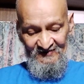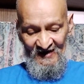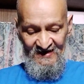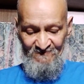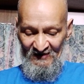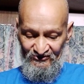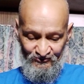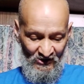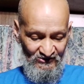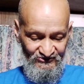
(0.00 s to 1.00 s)
that he may
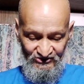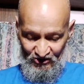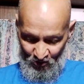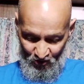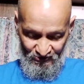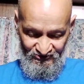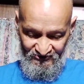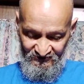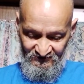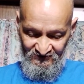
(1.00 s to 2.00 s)
dwell in your
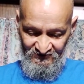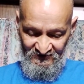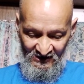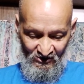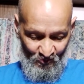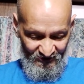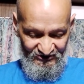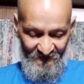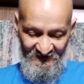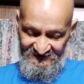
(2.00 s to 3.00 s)
courts. We
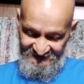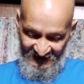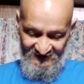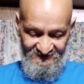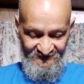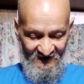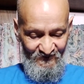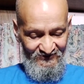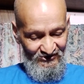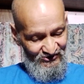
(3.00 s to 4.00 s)
shall be satisfied
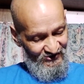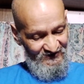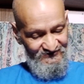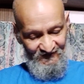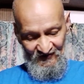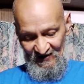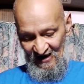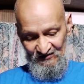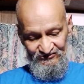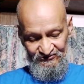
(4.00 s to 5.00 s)
with the goodness of your
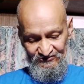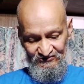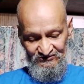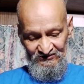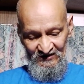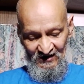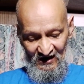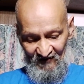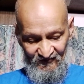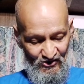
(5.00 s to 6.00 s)
house
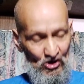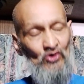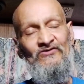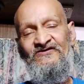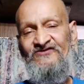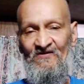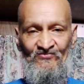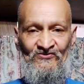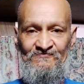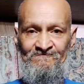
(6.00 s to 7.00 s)
of your holy
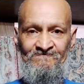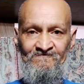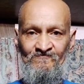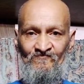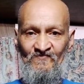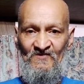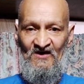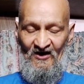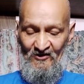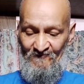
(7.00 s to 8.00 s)
temple.
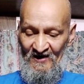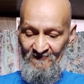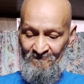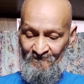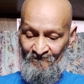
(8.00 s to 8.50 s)
Amen.